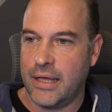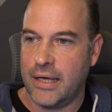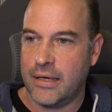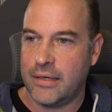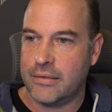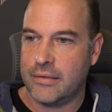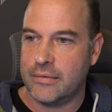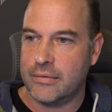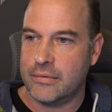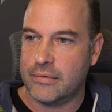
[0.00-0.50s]

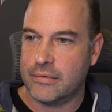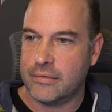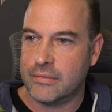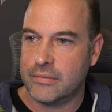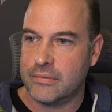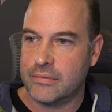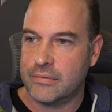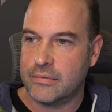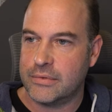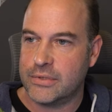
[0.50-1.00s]
that,
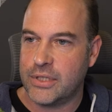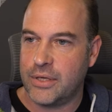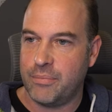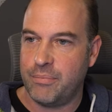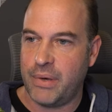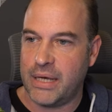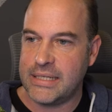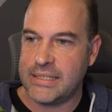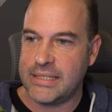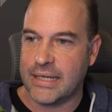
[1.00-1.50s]
so
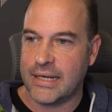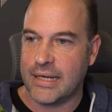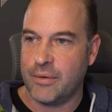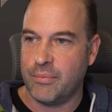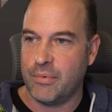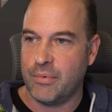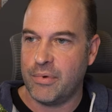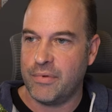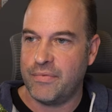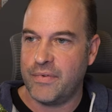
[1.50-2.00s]
basically
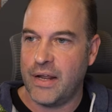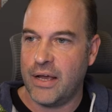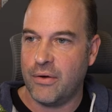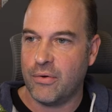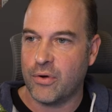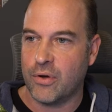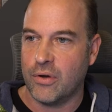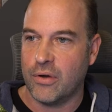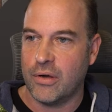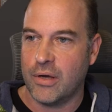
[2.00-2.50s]
we've now
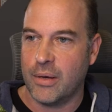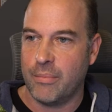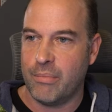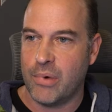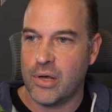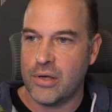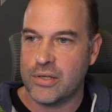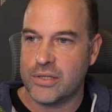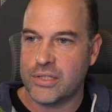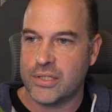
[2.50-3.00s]
got a
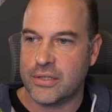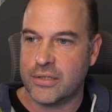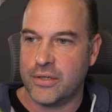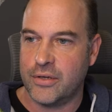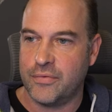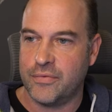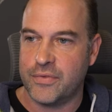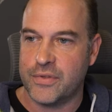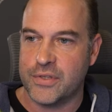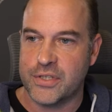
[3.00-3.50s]
mask of the